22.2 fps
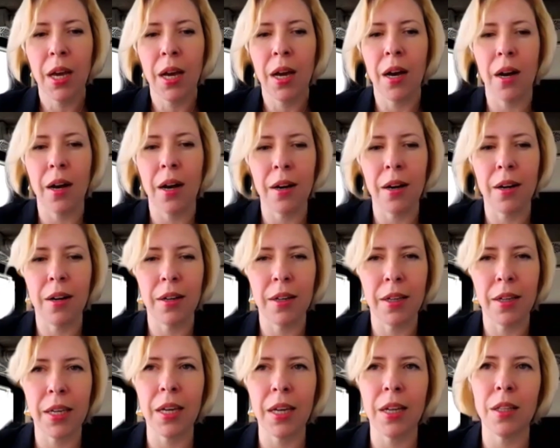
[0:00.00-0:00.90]

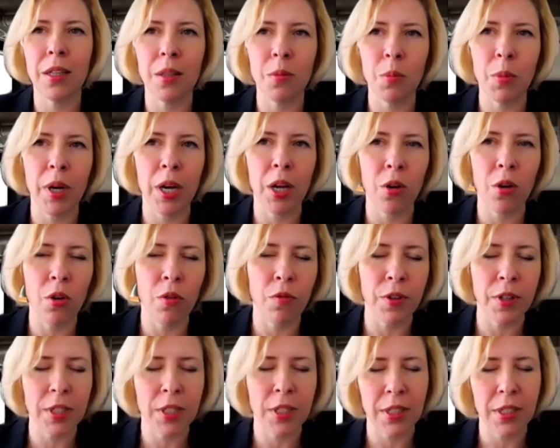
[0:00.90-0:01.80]
Again, in my
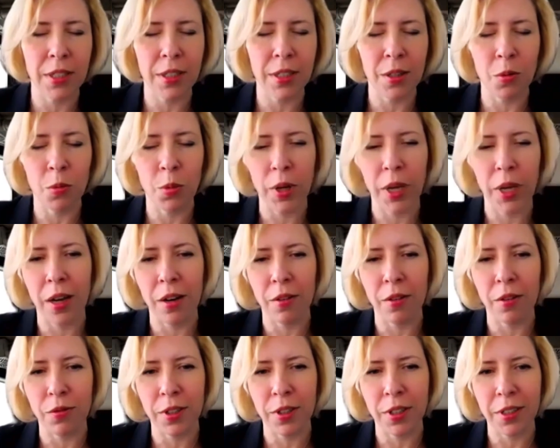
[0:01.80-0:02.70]
office, we
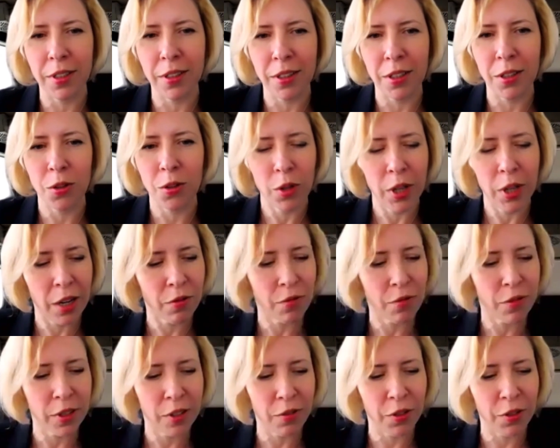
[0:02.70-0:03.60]
have,
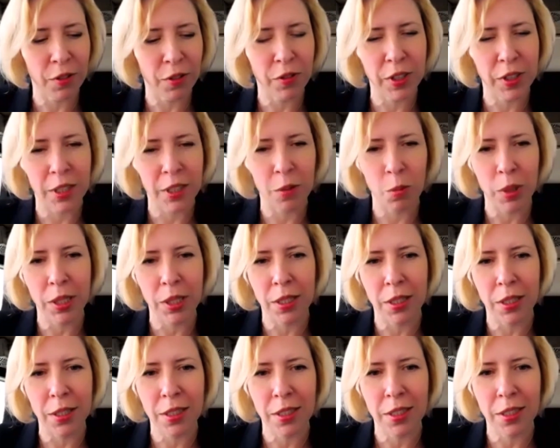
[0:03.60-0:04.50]
every 15
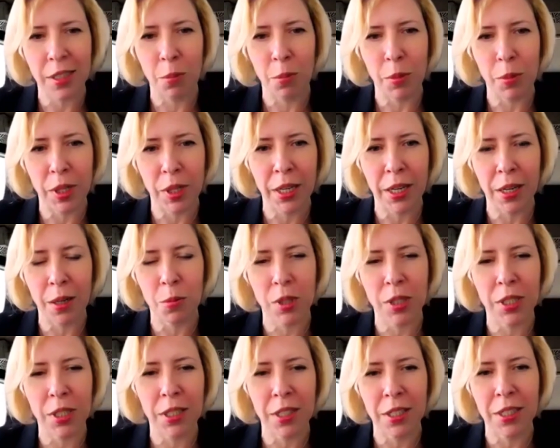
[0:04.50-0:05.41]
minutes, somebody comes
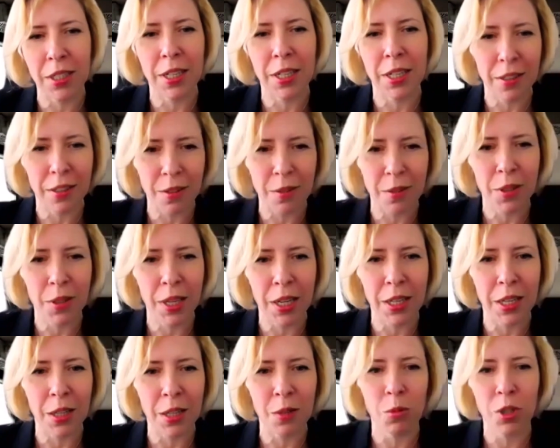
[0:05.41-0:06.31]
in and says,
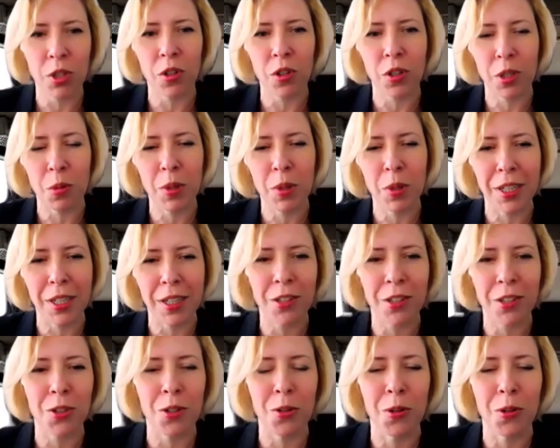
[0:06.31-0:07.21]
can we start a meeting?
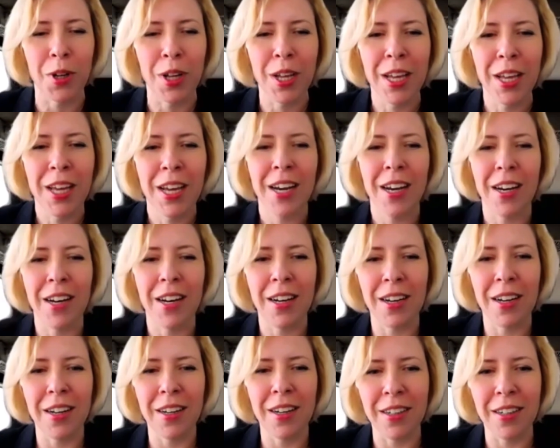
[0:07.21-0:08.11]
So
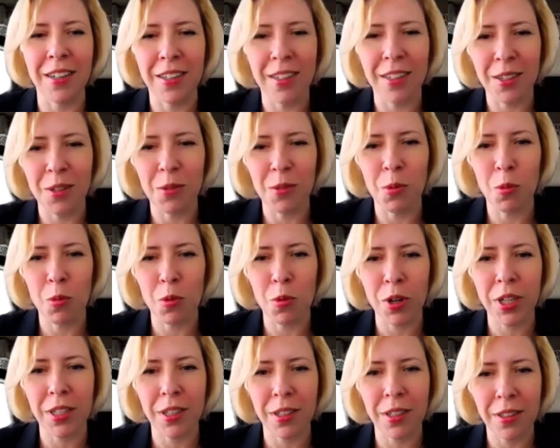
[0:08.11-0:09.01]
we're
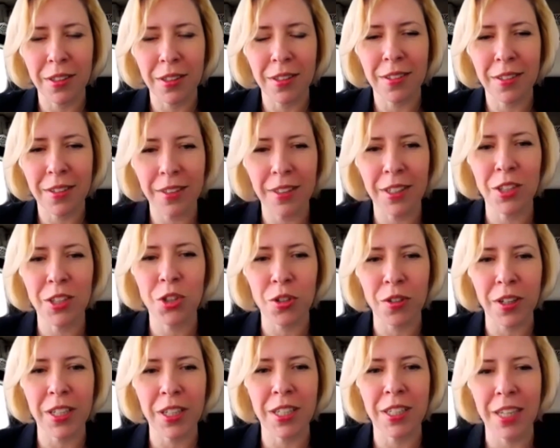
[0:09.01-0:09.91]
working
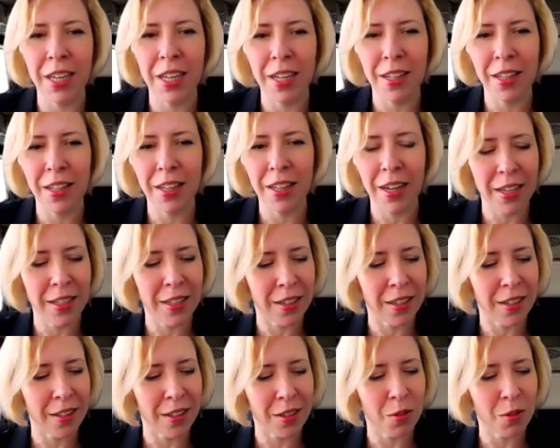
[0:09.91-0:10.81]
literally day and night,
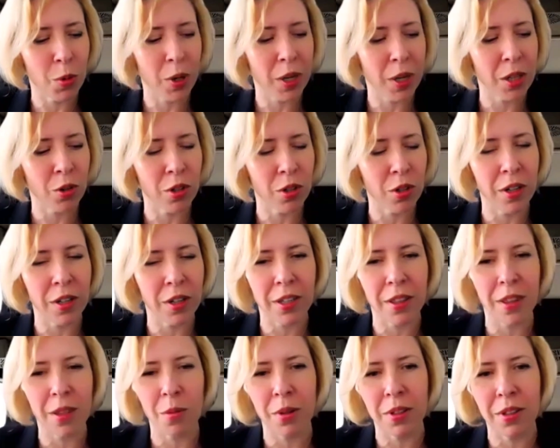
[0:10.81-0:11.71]
and 1 o'clock
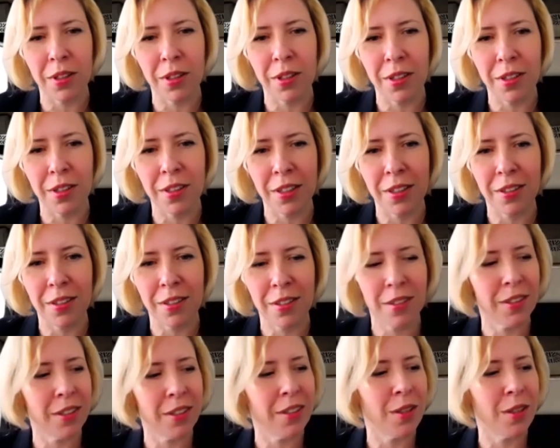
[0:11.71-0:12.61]
in
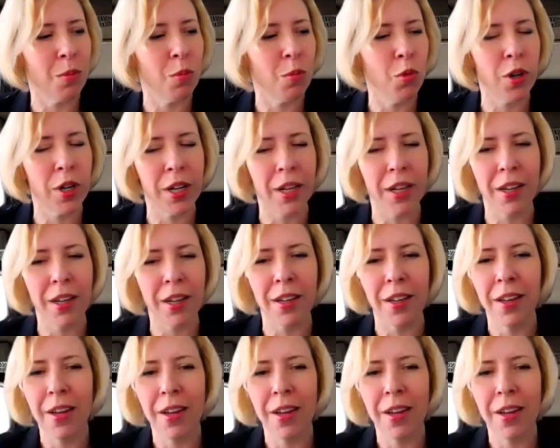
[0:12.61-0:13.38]
the morning,